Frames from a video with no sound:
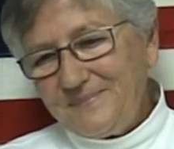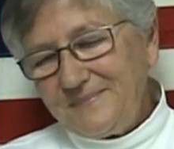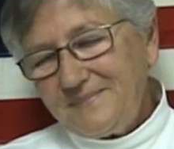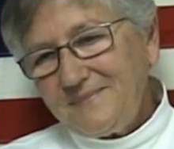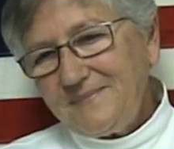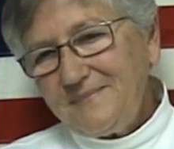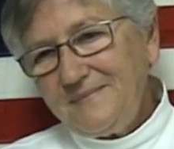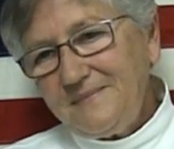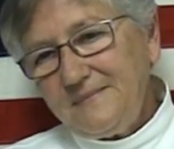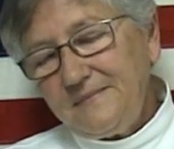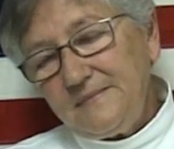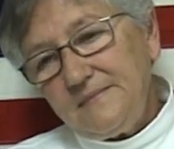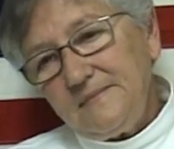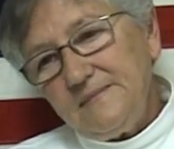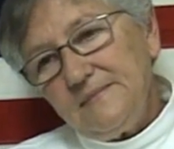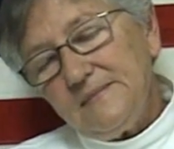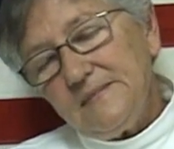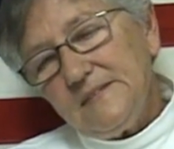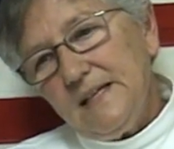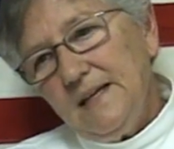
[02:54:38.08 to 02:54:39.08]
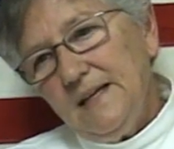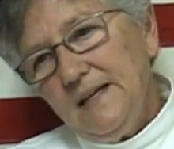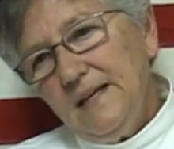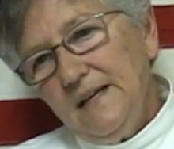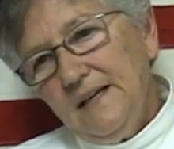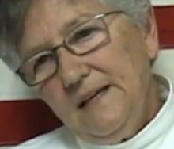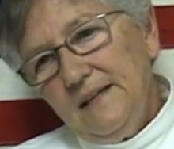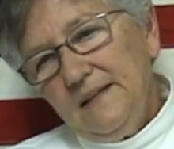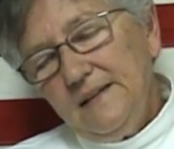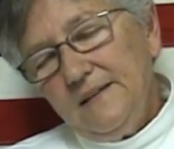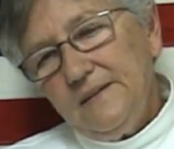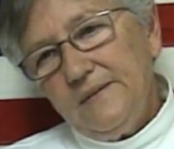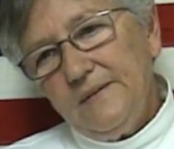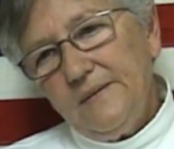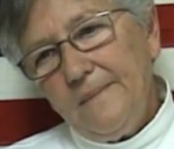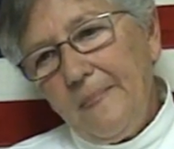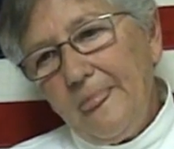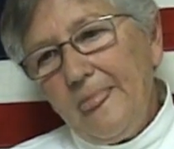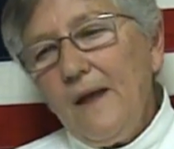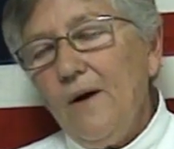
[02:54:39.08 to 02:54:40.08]
and uh, your folks
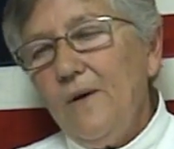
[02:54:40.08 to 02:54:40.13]
then?